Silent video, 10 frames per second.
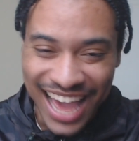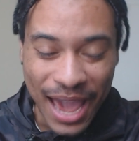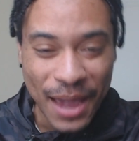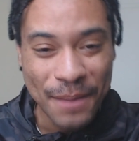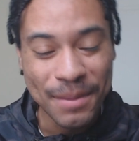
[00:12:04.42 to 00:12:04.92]

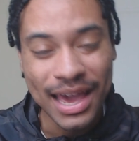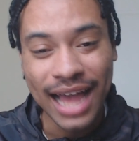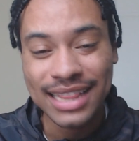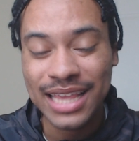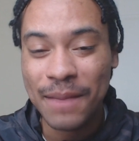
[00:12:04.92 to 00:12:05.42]
hey man,
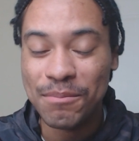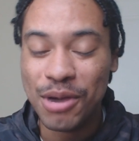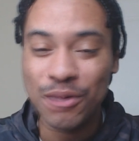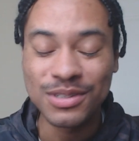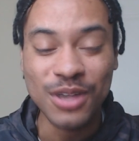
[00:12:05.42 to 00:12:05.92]
I think
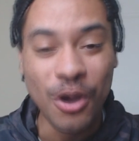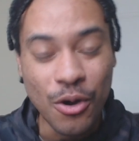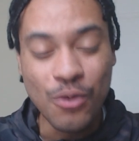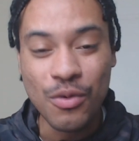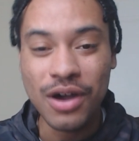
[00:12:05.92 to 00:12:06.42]
bro was
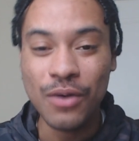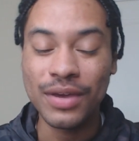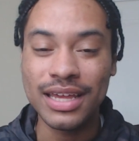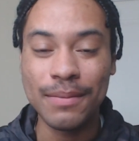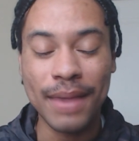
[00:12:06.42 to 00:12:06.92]
on one
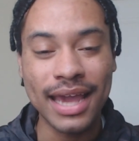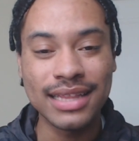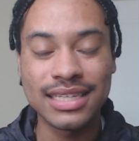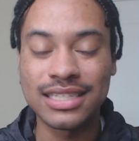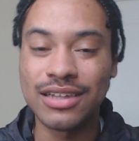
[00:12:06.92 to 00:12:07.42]
when he
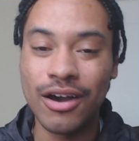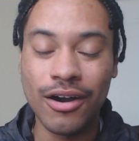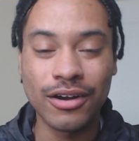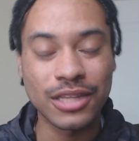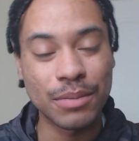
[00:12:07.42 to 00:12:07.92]
made this
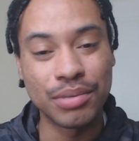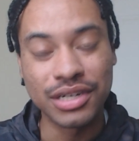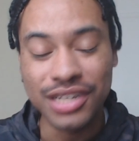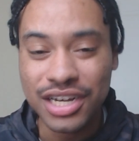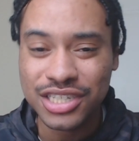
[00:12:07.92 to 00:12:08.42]
dog. The
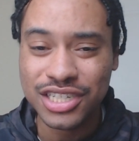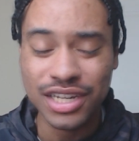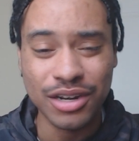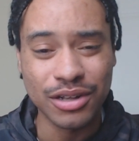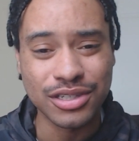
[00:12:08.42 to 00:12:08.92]
production
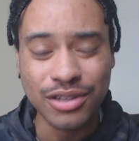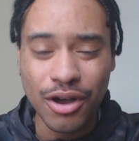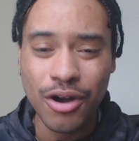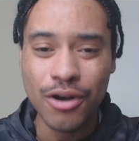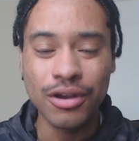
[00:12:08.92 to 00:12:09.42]
on the
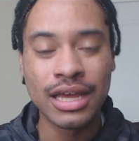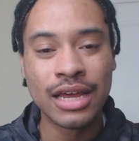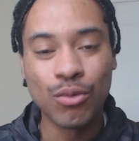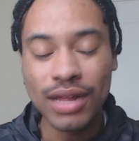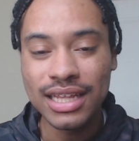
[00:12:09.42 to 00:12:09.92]
song,
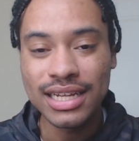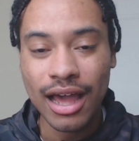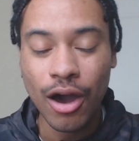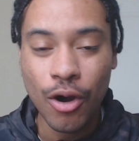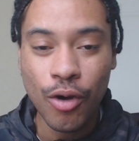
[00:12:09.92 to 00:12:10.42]
really
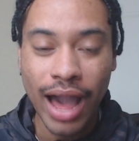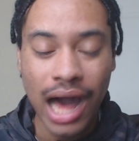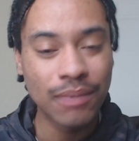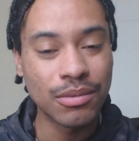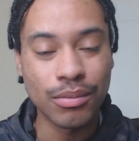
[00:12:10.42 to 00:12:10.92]
that whole
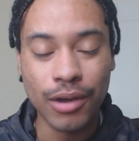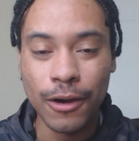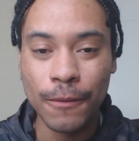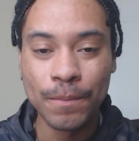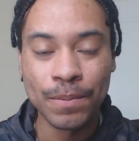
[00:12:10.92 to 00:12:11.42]
album,
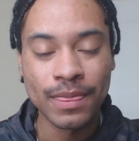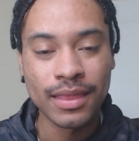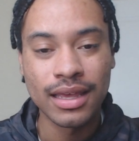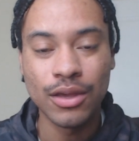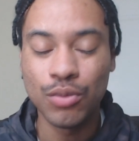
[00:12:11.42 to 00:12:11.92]
bro,
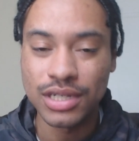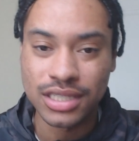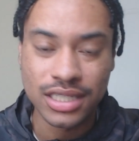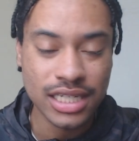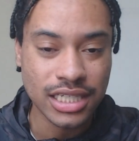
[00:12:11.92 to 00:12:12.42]

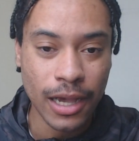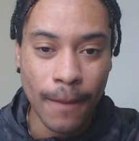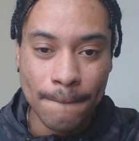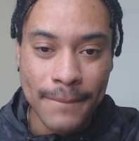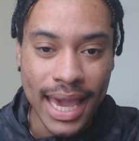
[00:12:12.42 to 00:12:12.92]
was just
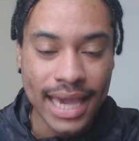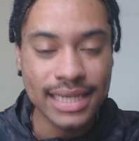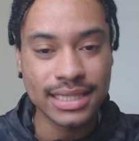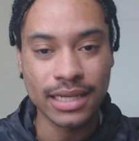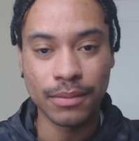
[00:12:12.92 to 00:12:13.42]

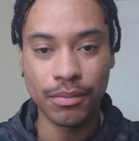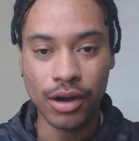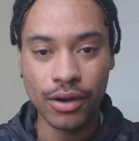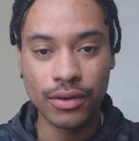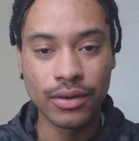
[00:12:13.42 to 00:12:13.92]
amazing,
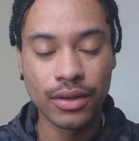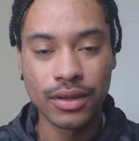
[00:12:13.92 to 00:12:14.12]
bro.